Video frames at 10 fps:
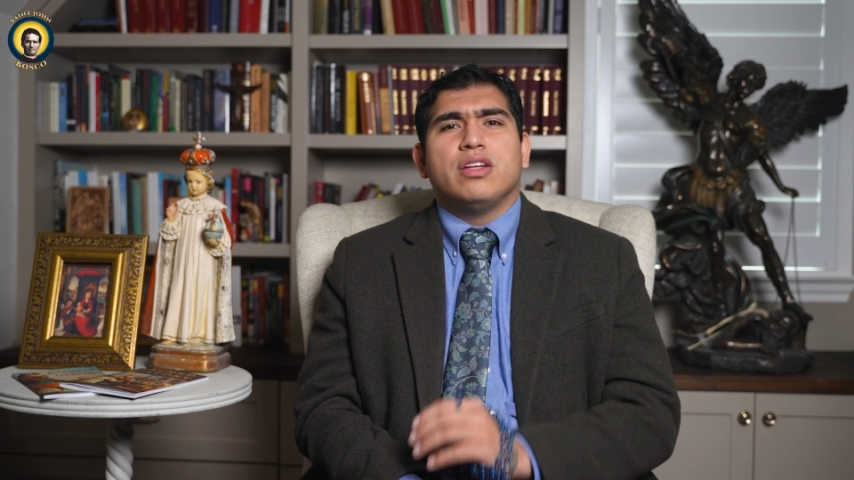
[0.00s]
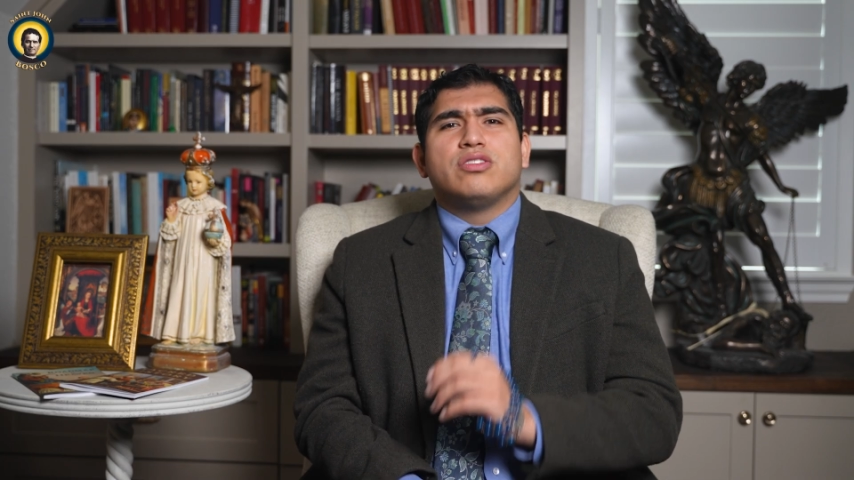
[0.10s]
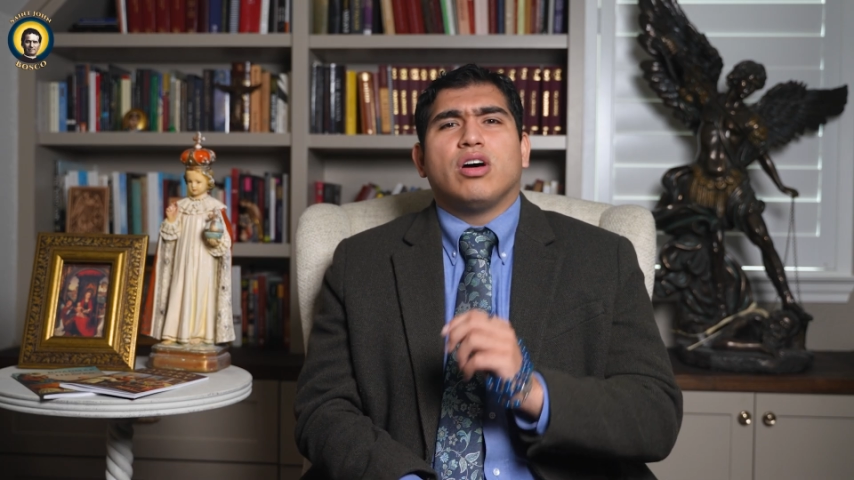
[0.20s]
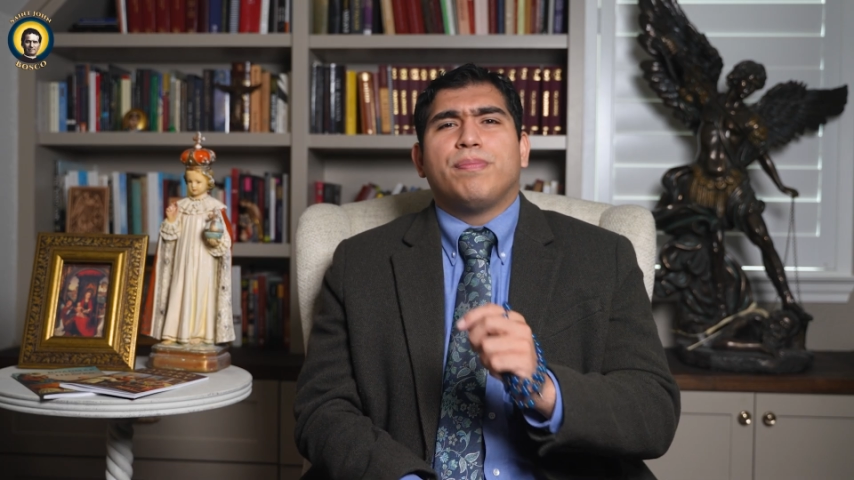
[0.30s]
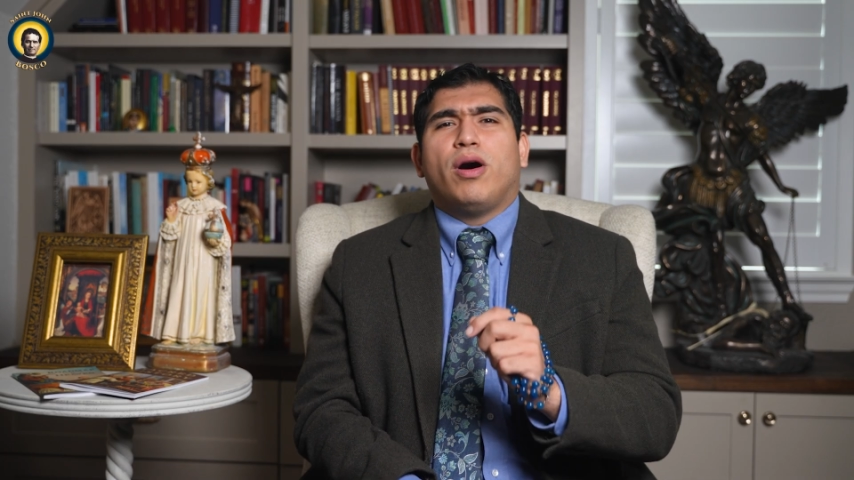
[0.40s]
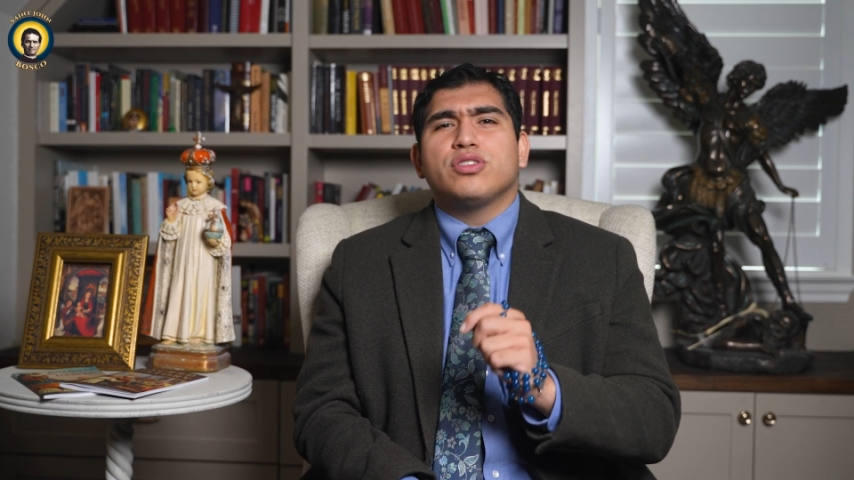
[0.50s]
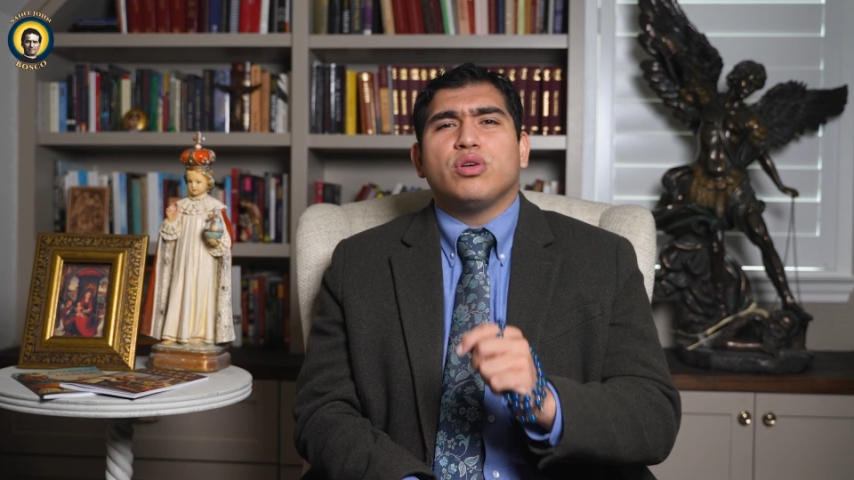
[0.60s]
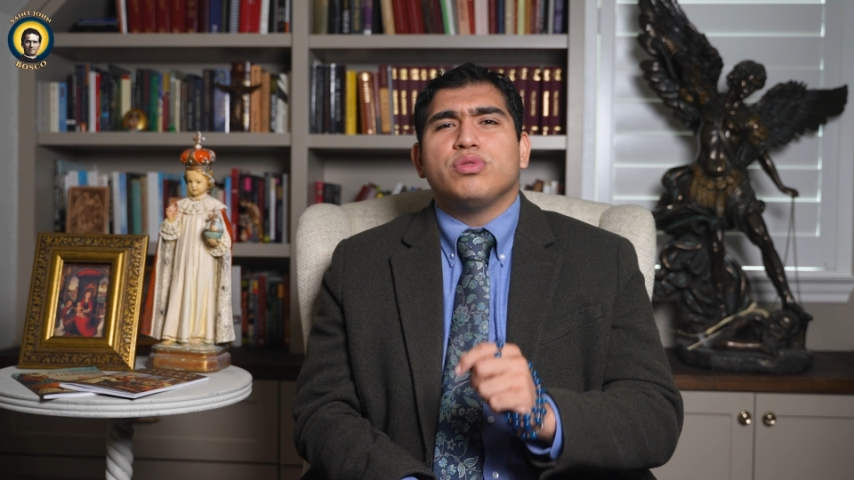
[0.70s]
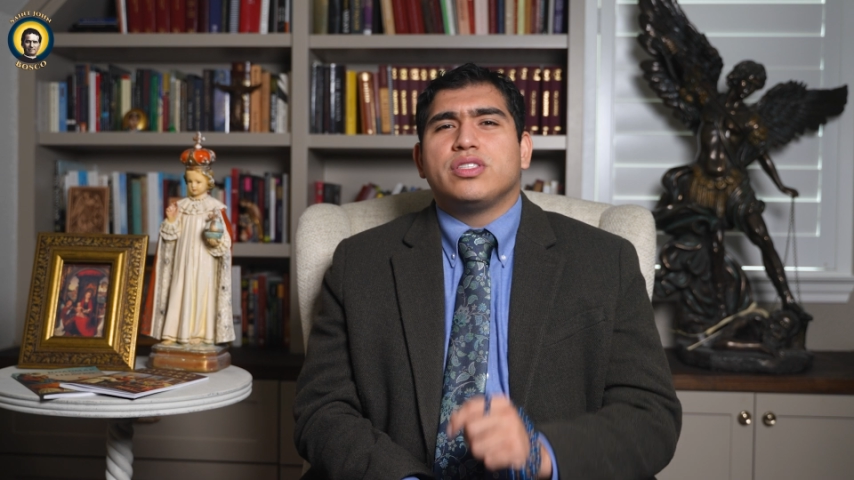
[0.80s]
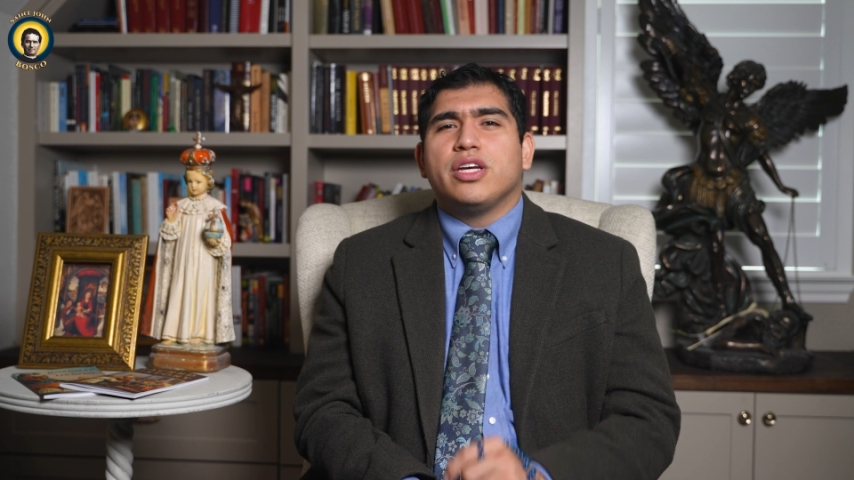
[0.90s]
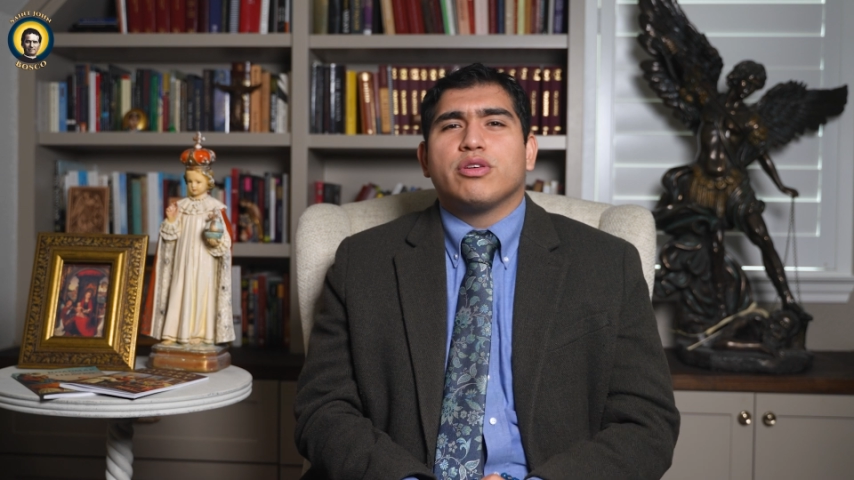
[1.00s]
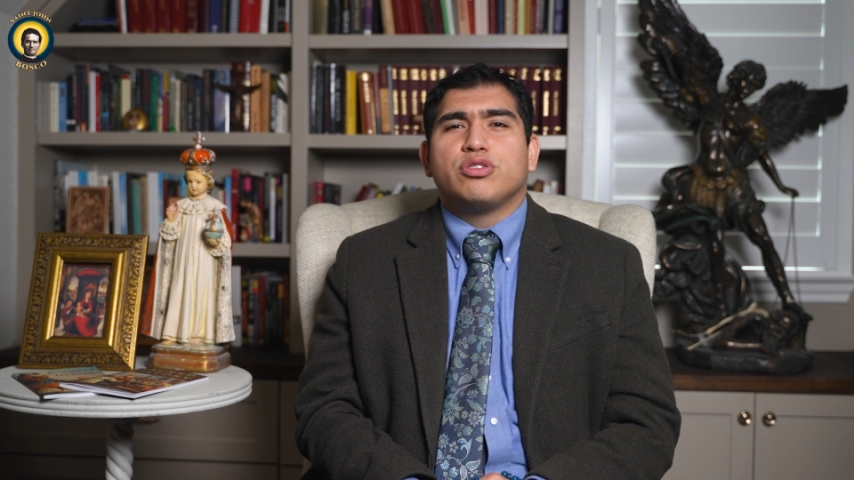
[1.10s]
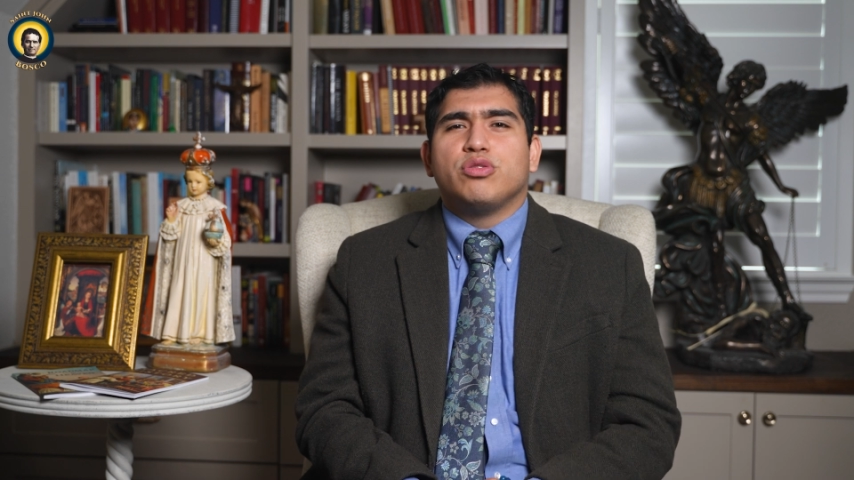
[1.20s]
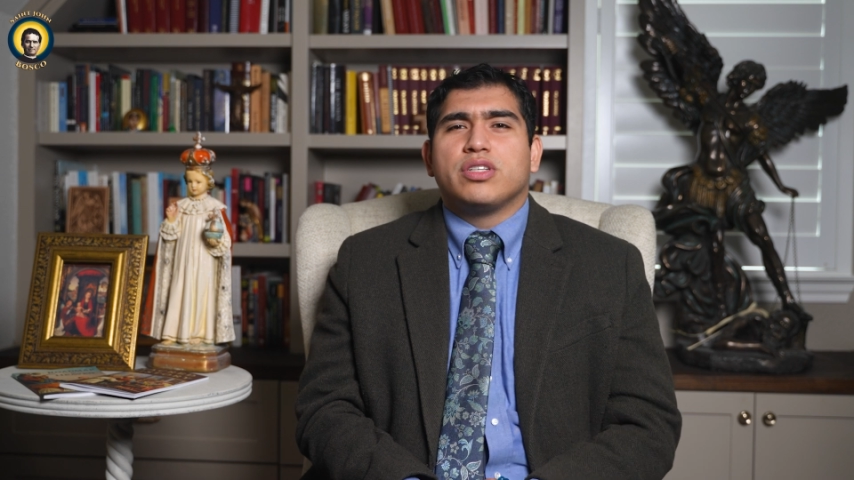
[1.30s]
Don Bosco's secret to